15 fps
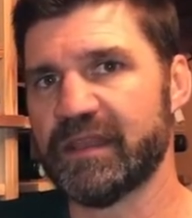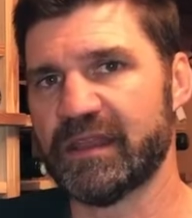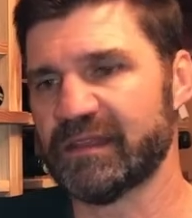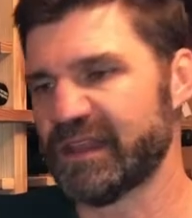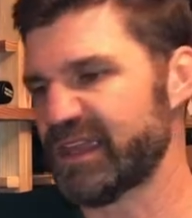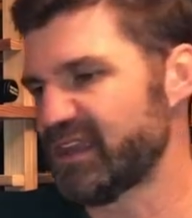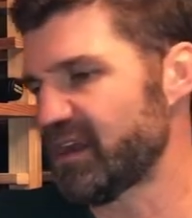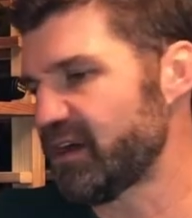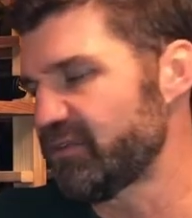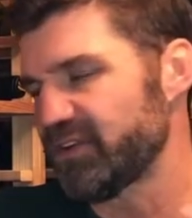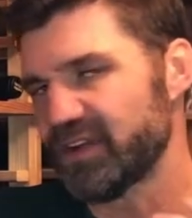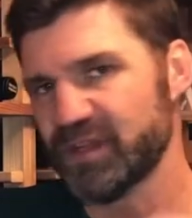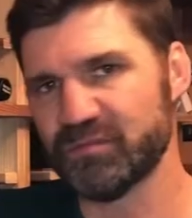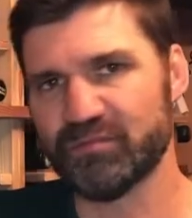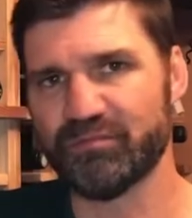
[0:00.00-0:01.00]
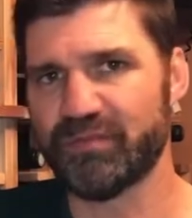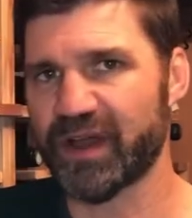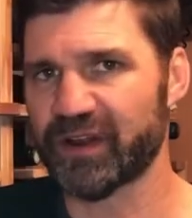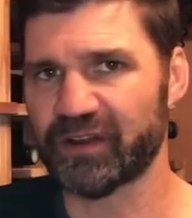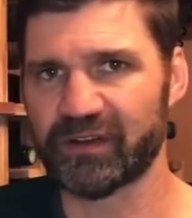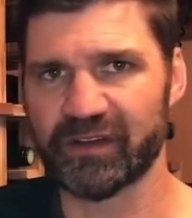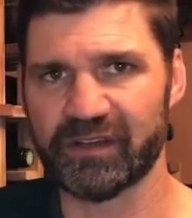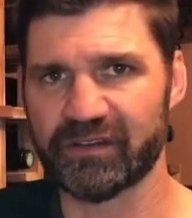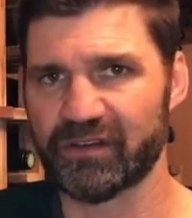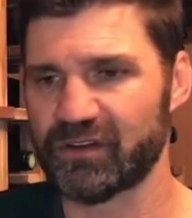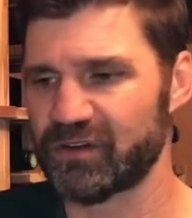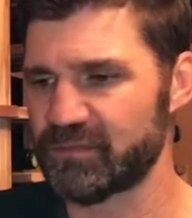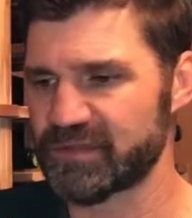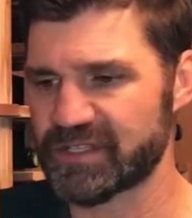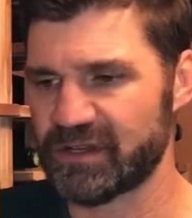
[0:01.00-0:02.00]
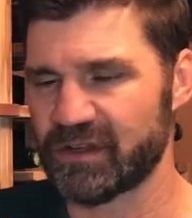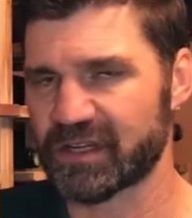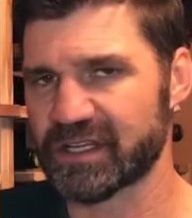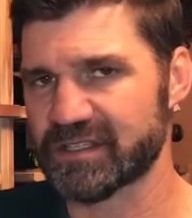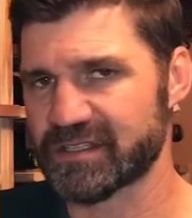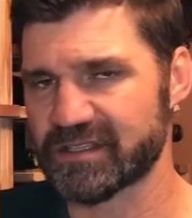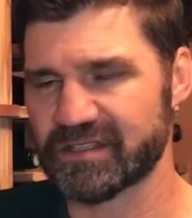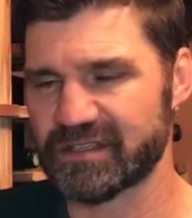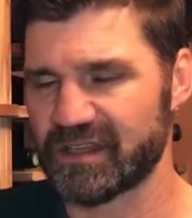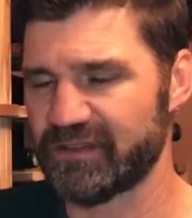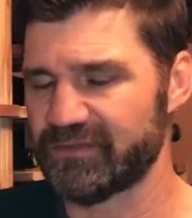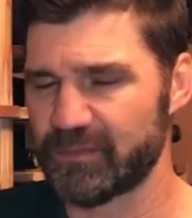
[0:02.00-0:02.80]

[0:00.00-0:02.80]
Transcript: and like covered in butter and herbs and all kinds of stuff.